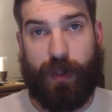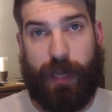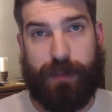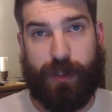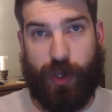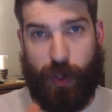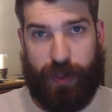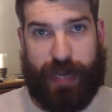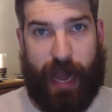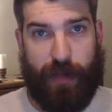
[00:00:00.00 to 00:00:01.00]
to those options, or you can
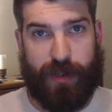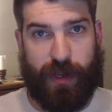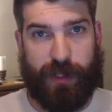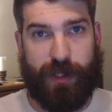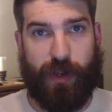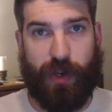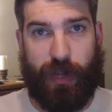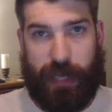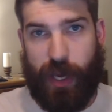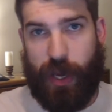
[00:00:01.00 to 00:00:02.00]
go down. There's also
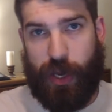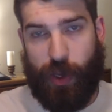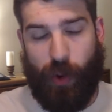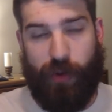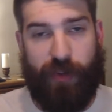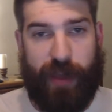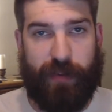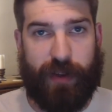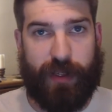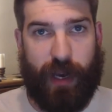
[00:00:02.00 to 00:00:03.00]
your
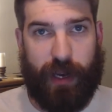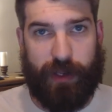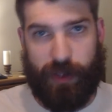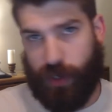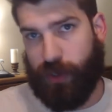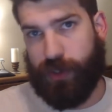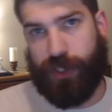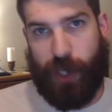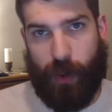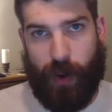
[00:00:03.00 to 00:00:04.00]
favorite, your current
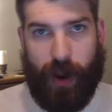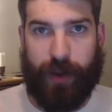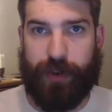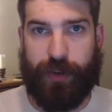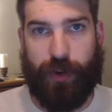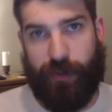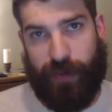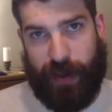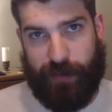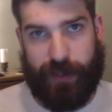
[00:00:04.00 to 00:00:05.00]
show on, your
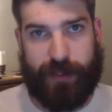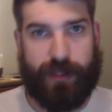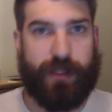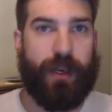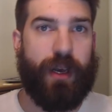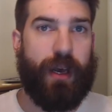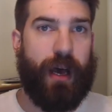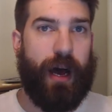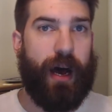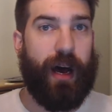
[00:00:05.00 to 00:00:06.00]
favorites,
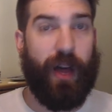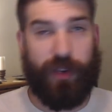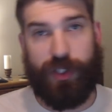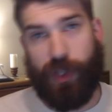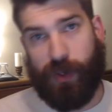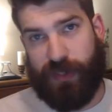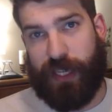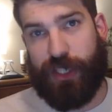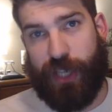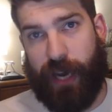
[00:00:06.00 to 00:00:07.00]
other shows on
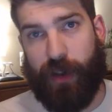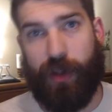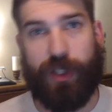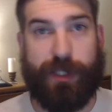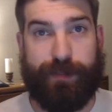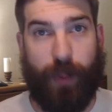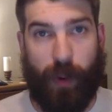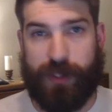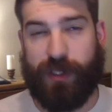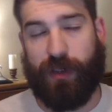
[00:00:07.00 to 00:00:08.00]
that channel,
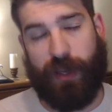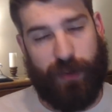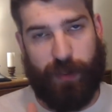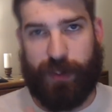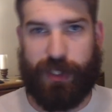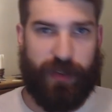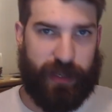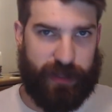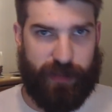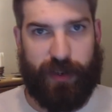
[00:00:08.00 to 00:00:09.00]
sports, and it'll give you a bunch of
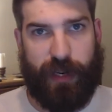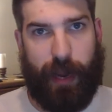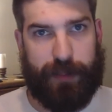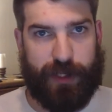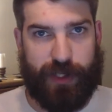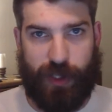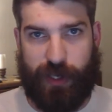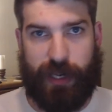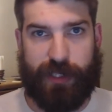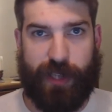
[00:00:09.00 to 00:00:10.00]
like different options you
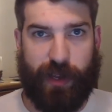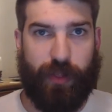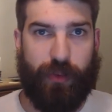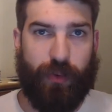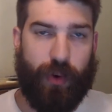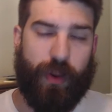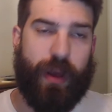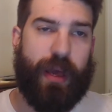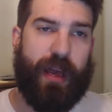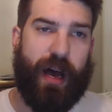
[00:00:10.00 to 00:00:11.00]
can kind of cycle through,
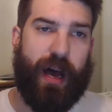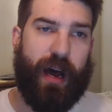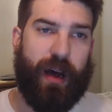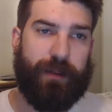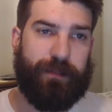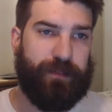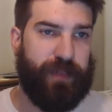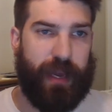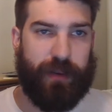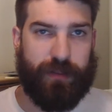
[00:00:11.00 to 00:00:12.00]

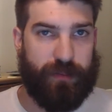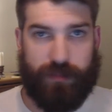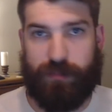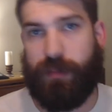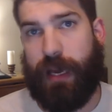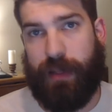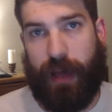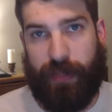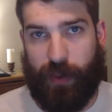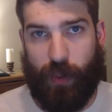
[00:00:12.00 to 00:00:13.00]
and
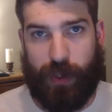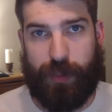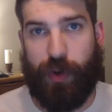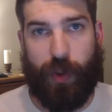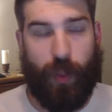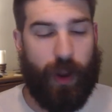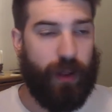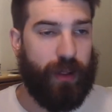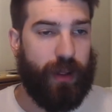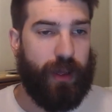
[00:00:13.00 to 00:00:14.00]
I think it works pretty
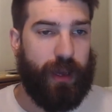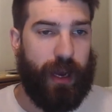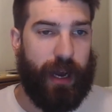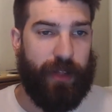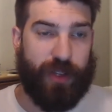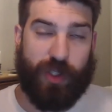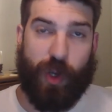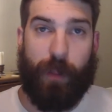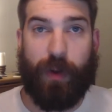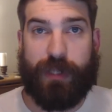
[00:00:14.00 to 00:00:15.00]
well. There's
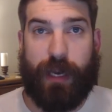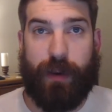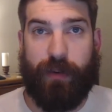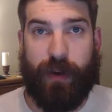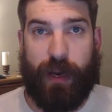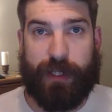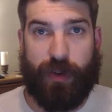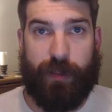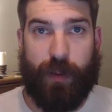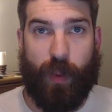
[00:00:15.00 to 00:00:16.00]
also a
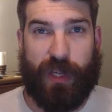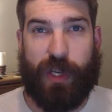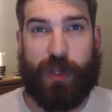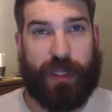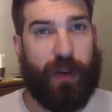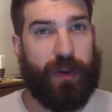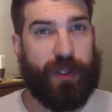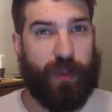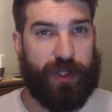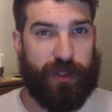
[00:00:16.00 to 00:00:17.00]
multi-screen mode, which I use a lot
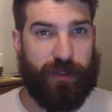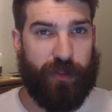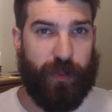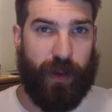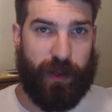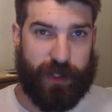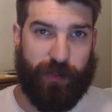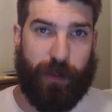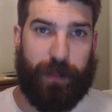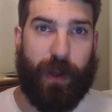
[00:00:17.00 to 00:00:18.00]
when I was watching
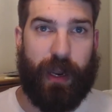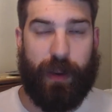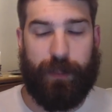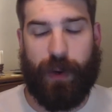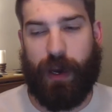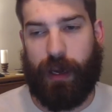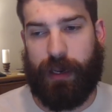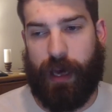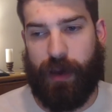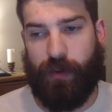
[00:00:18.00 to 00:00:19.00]
football. I put
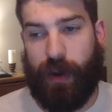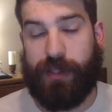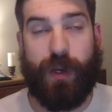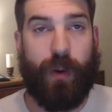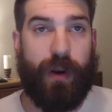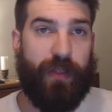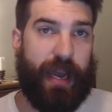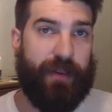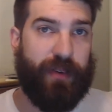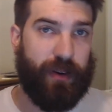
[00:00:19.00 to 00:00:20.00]
on Red Zone and
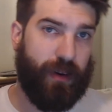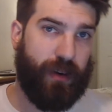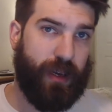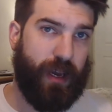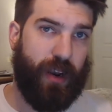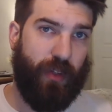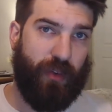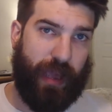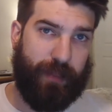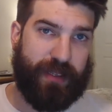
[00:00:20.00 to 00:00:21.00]
then have
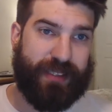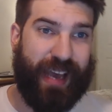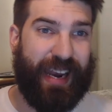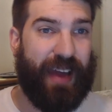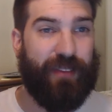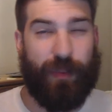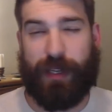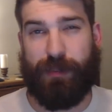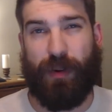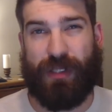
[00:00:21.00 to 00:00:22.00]
another game on the side. I have a
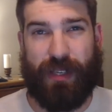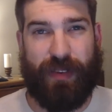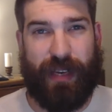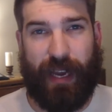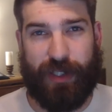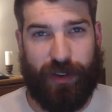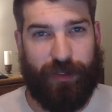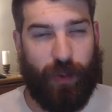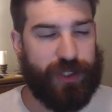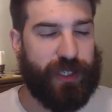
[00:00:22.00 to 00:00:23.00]
pretty small TV, actually,
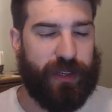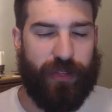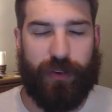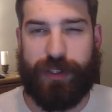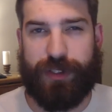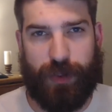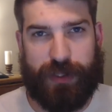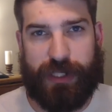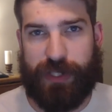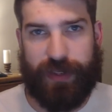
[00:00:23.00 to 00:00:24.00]
unfortunately, a
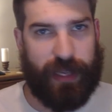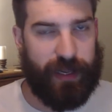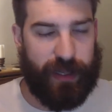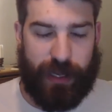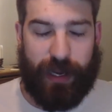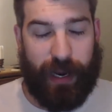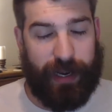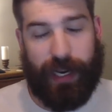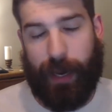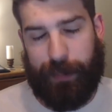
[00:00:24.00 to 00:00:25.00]
32-inch TV that
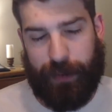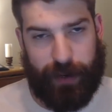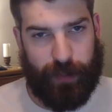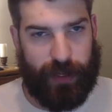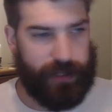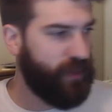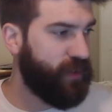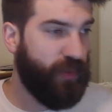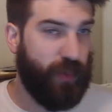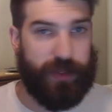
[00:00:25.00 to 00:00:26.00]
I need to upgrade
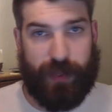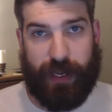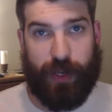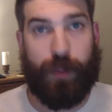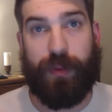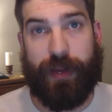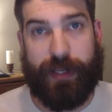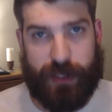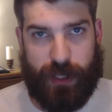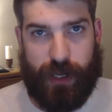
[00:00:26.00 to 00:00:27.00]
hopefully once we get a new
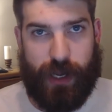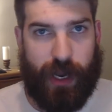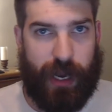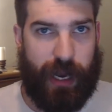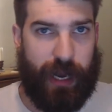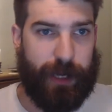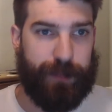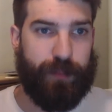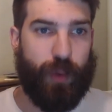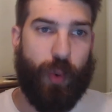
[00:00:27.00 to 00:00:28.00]
place.
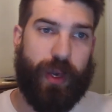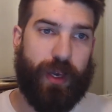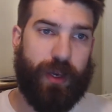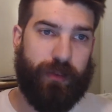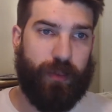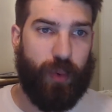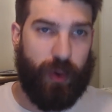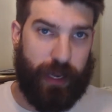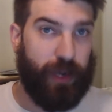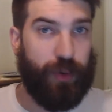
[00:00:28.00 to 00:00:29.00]
We
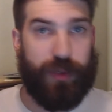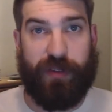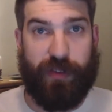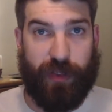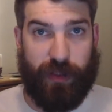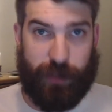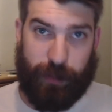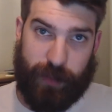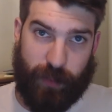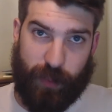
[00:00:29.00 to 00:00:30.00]
will get a new TV for the
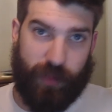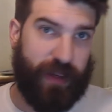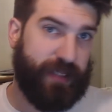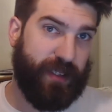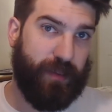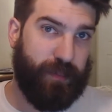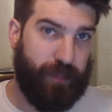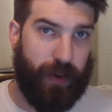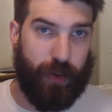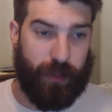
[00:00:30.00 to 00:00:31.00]
living room, then we'll move that to the
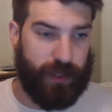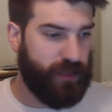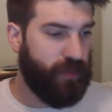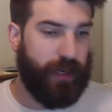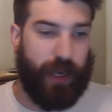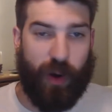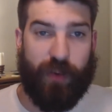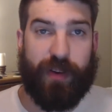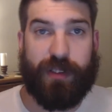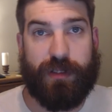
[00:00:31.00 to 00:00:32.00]
bedroom, because right now
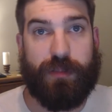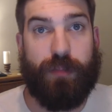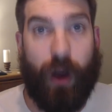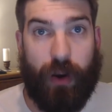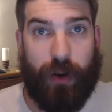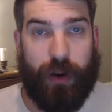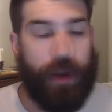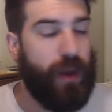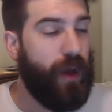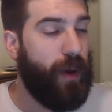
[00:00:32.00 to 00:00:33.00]
all of it is this monitor.
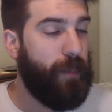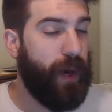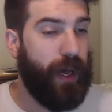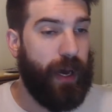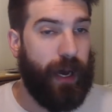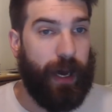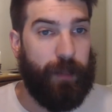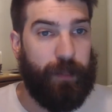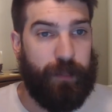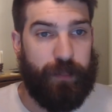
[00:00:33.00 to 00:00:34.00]
But
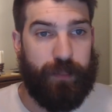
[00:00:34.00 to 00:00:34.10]
I